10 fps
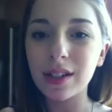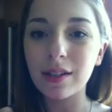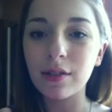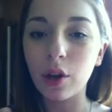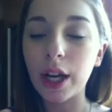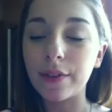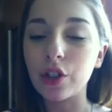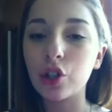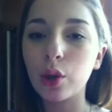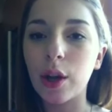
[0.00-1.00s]
not even
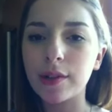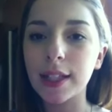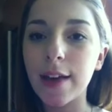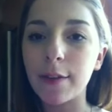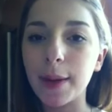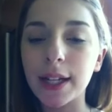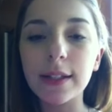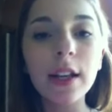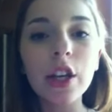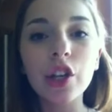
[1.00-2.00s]
short now, it's 11
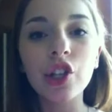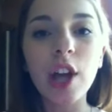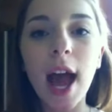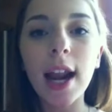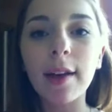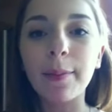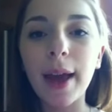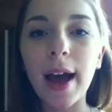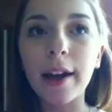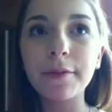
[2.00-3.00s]
minutes, chat
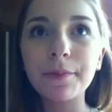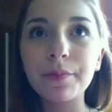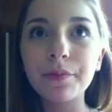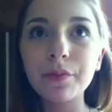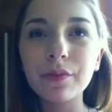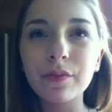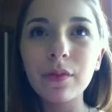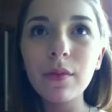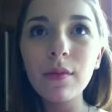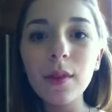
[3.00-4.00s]
about
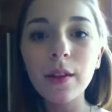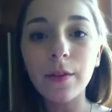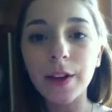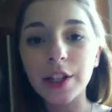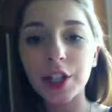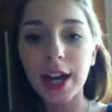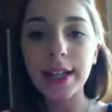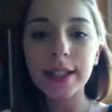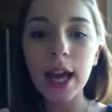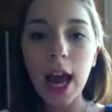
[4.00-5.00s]
the
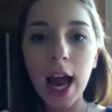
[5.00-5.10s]
VGAs.